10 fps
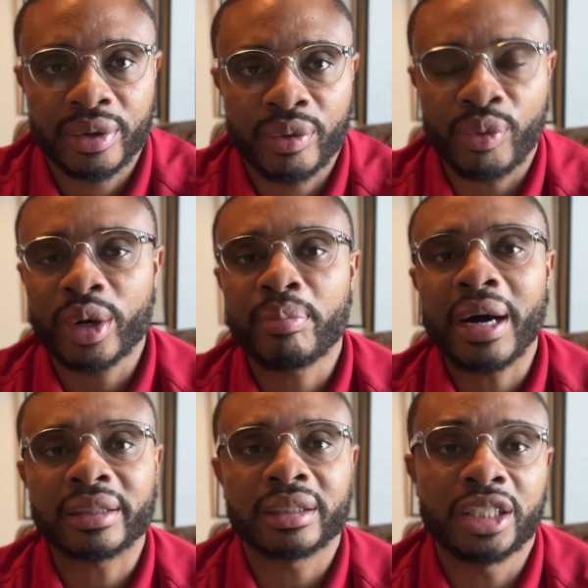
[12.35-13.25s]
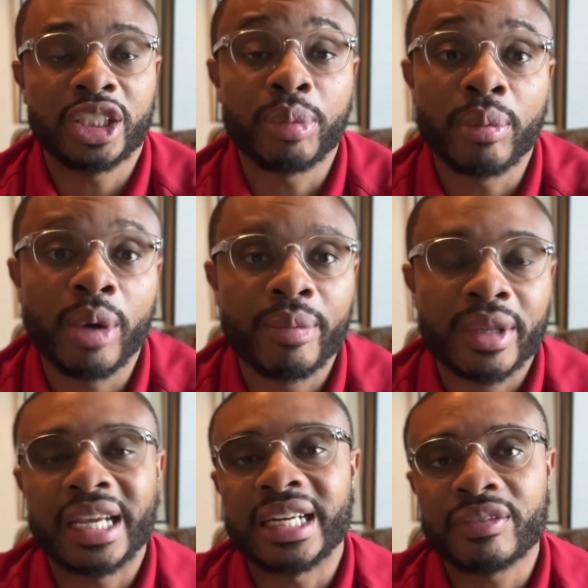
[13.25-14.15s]
What about the teachable moment?
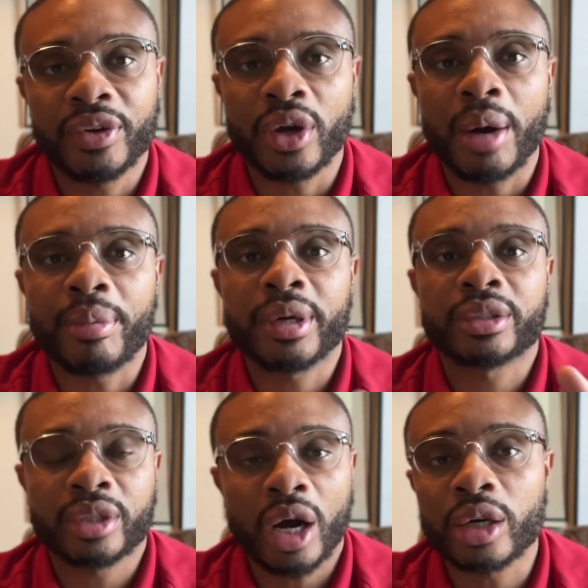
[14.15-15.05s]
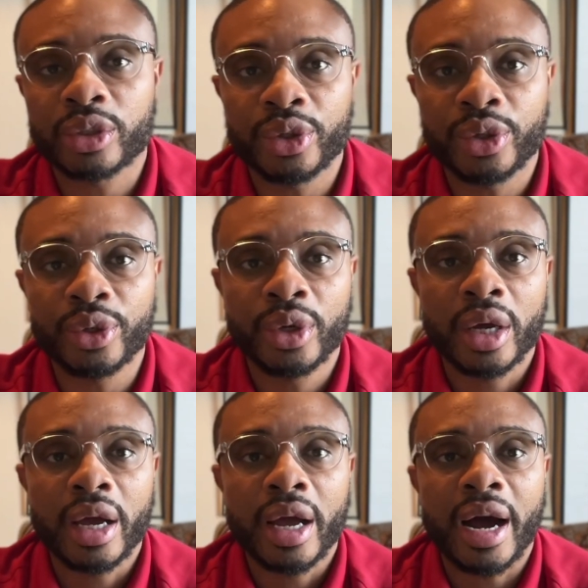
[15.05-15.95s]
In this video, I'm going to talk to you
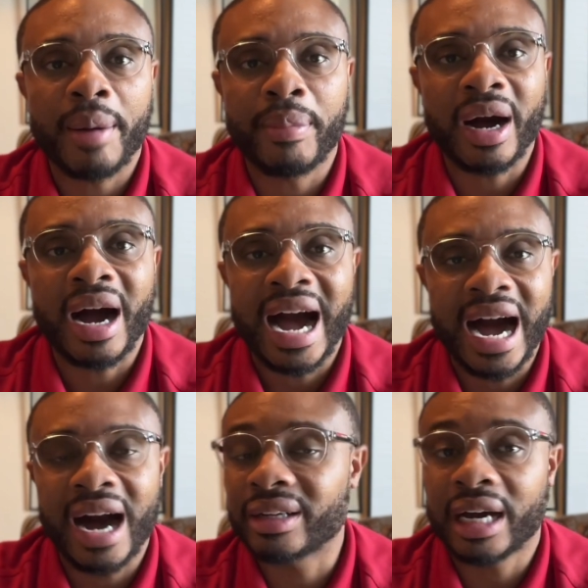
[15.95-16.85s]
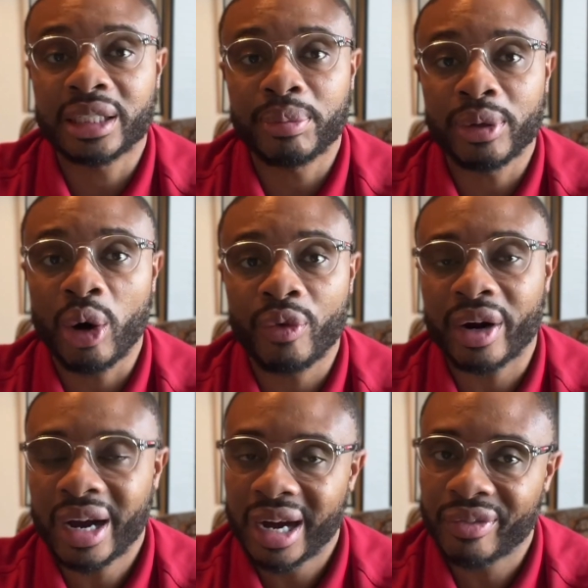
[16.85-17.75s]
about how not to be
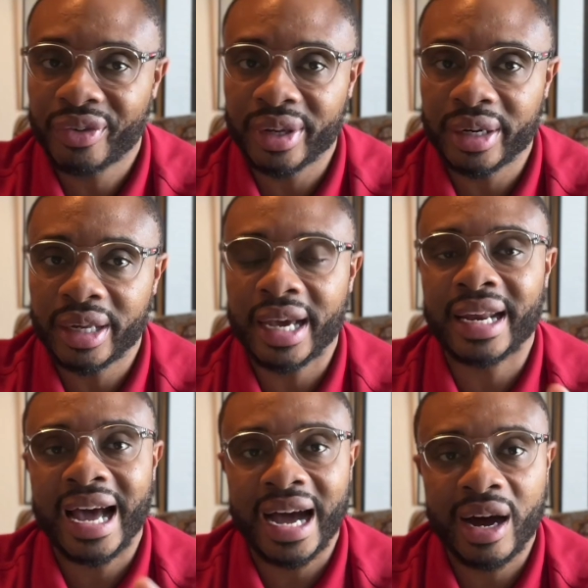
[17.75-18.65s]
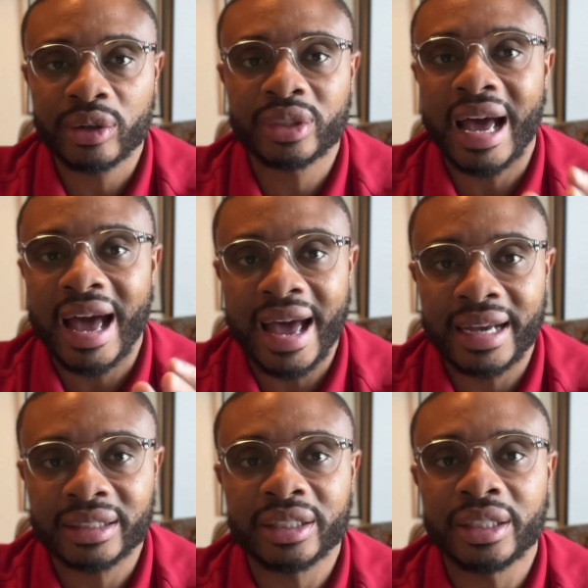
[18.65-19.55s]
overconfident and how to
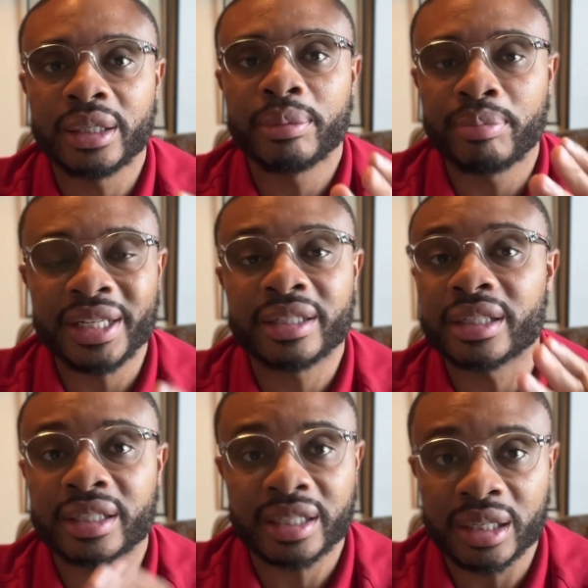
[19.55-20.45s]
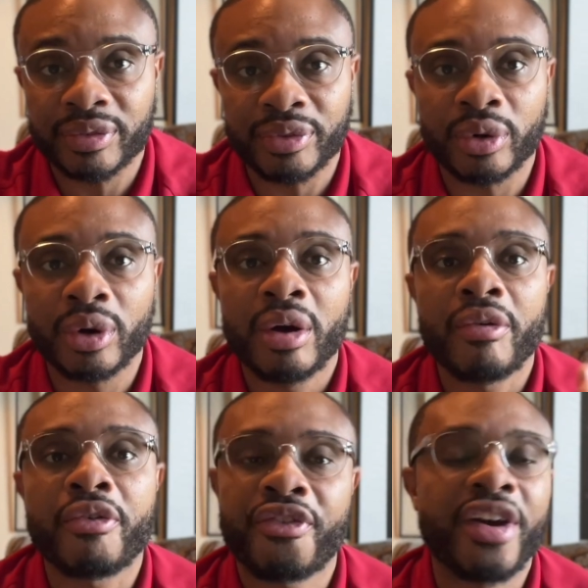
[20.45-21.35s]
actually be successful
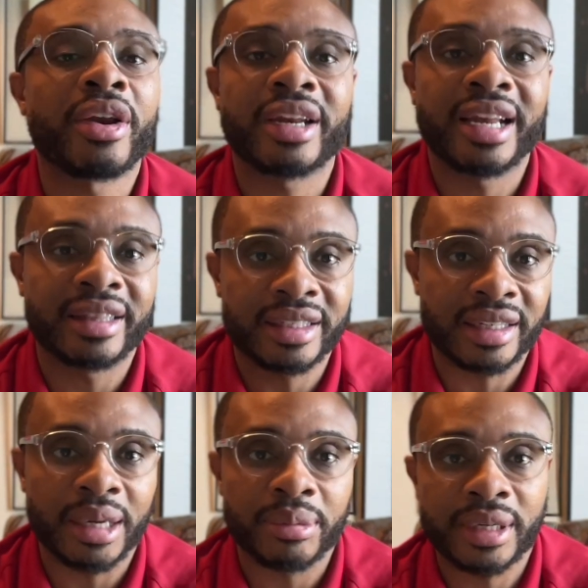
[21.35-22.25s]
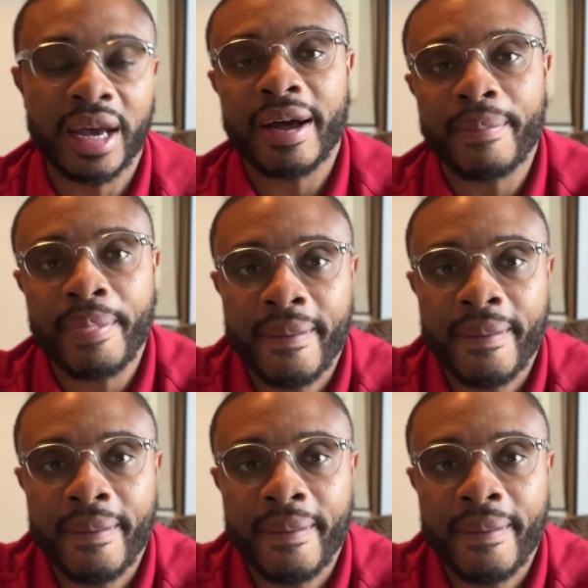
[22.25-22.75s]
failing at the same time.